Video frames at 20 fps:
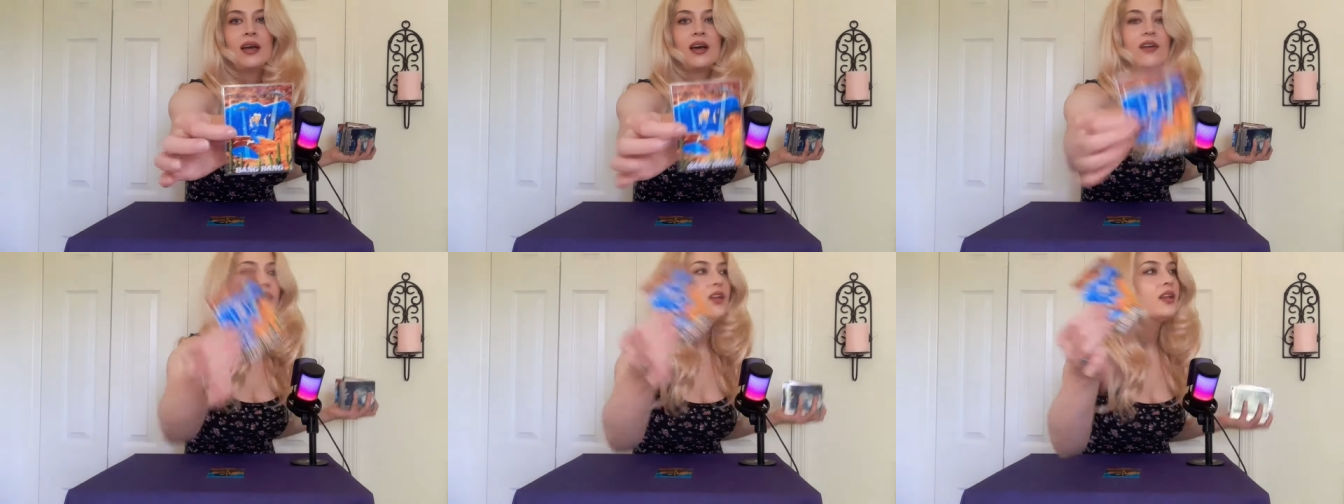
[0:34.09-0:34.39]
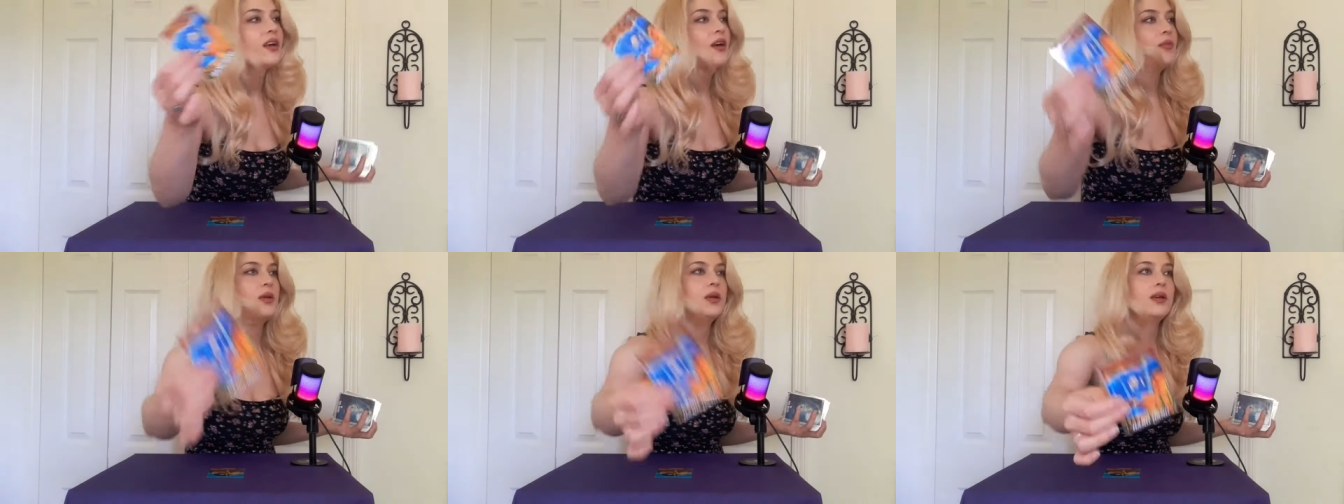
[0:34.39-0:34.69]
I feel like
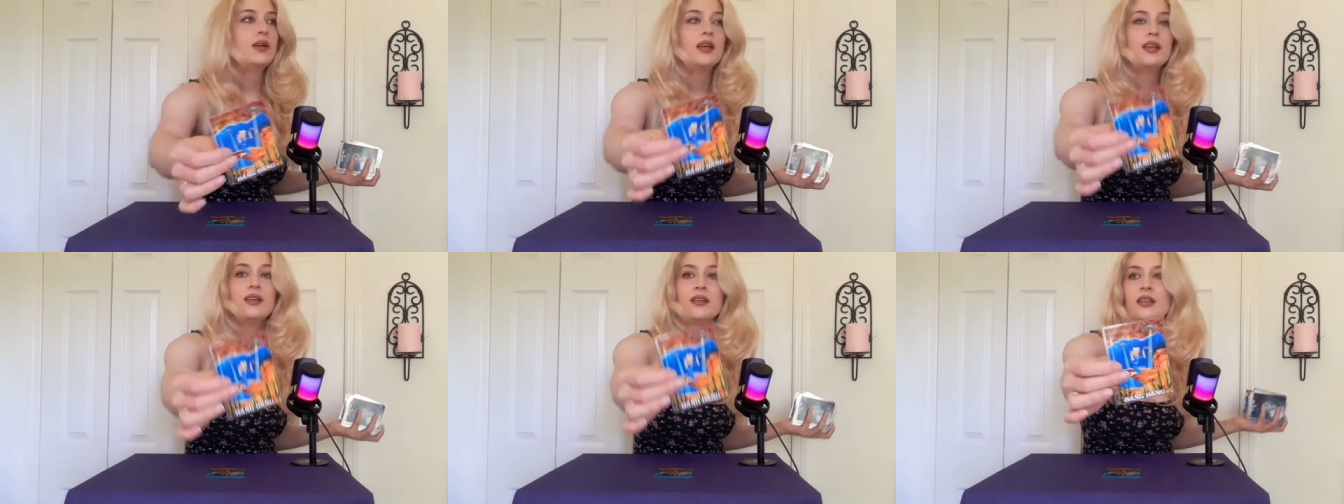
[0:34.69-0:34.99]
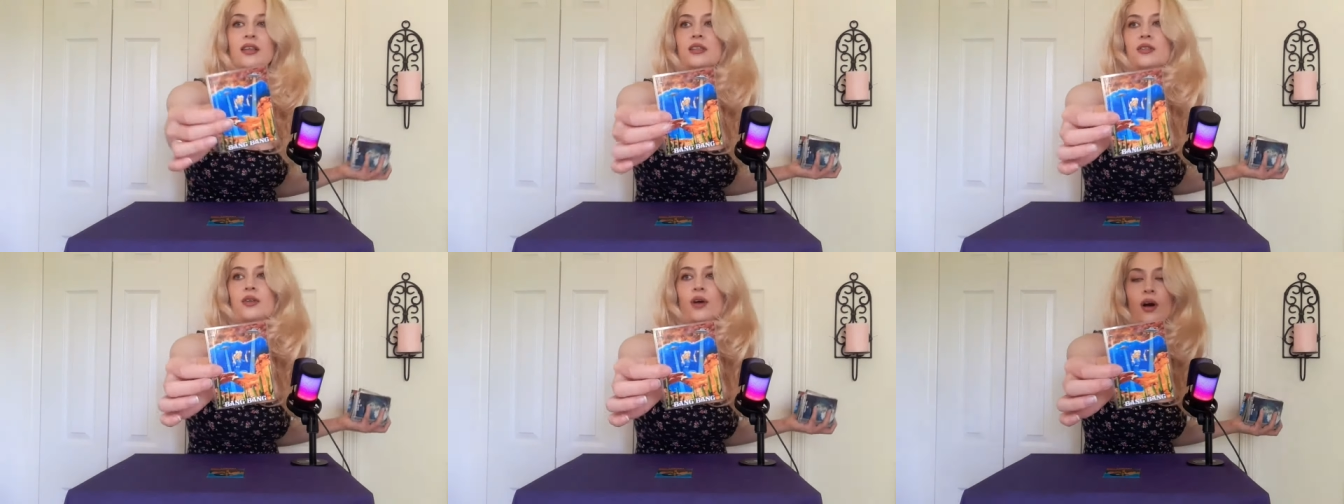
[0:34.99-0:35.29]
I've been getting
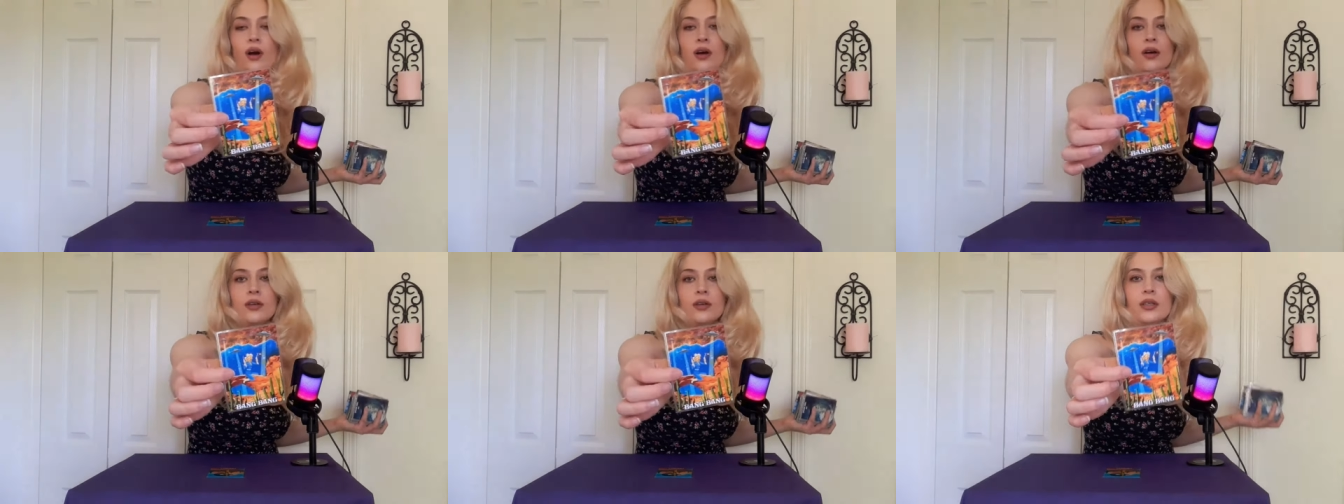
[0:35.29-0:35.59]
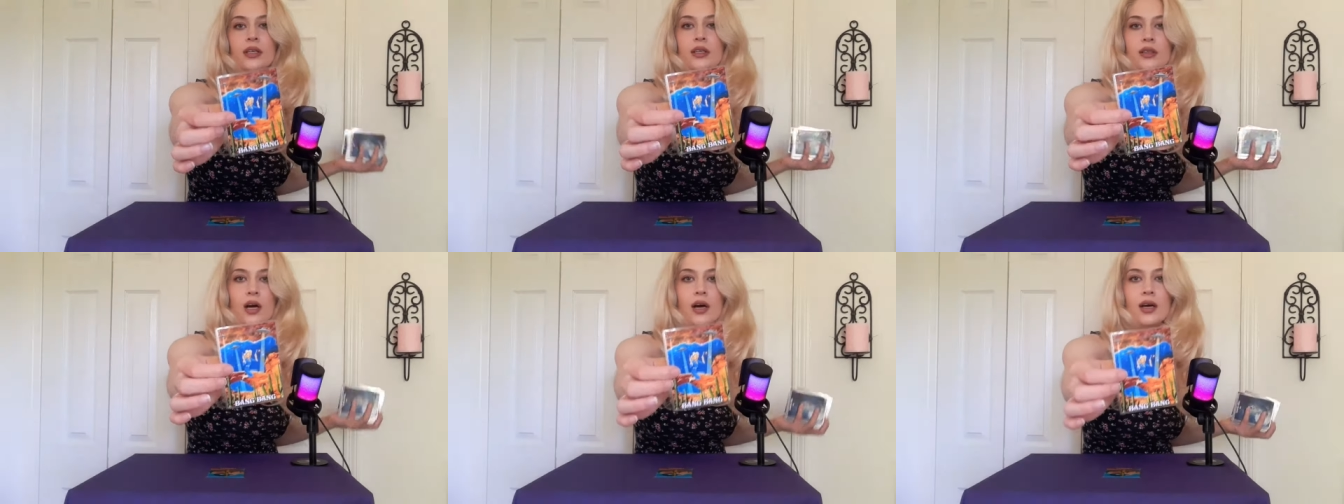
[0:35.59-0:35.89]
this card a
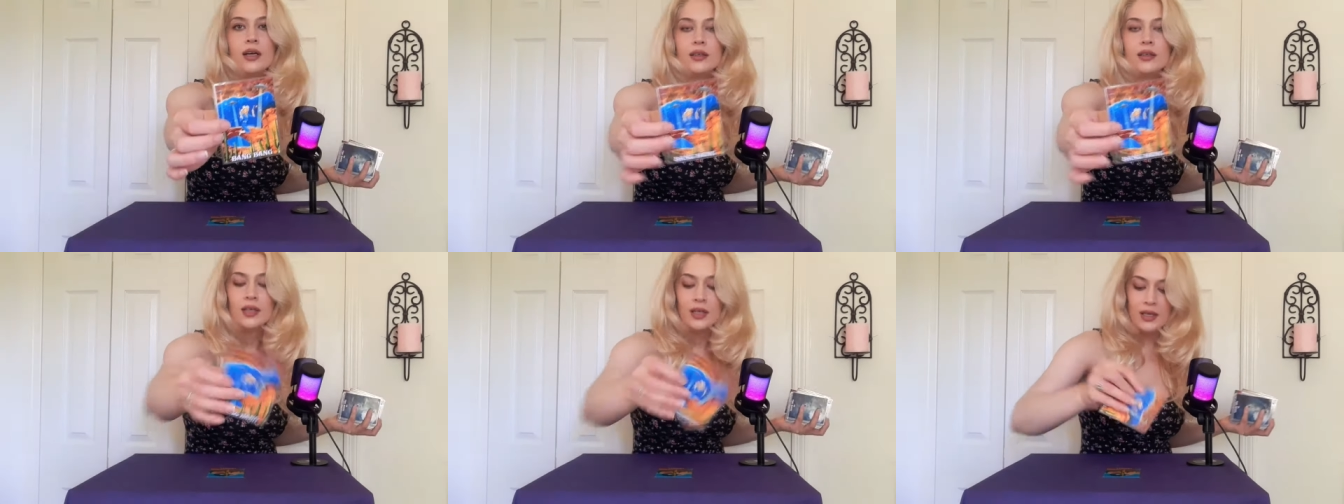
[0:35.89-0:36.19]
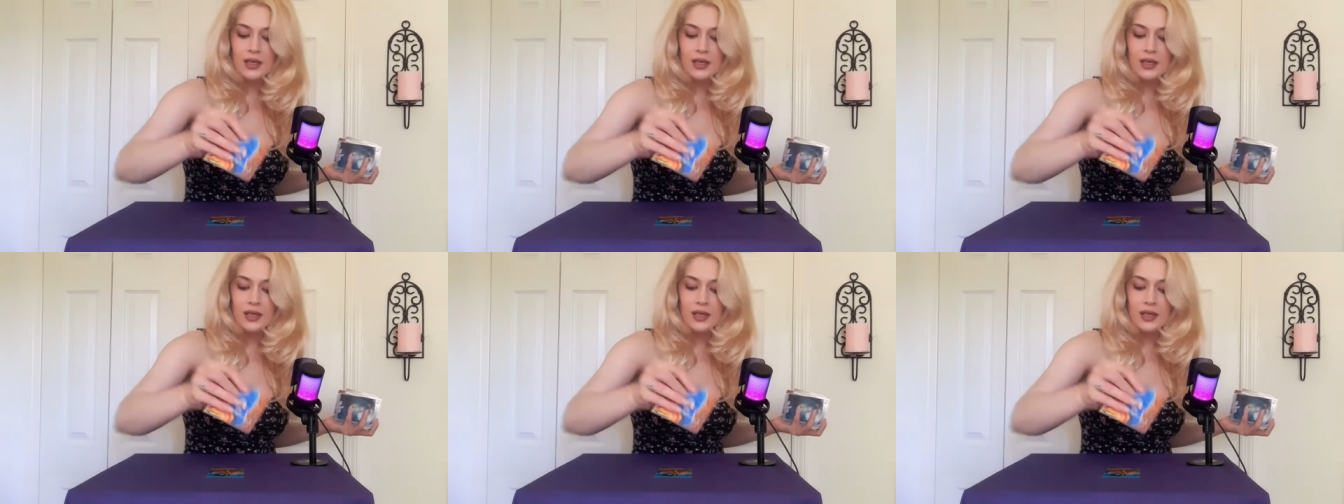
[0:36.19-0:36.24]
lot,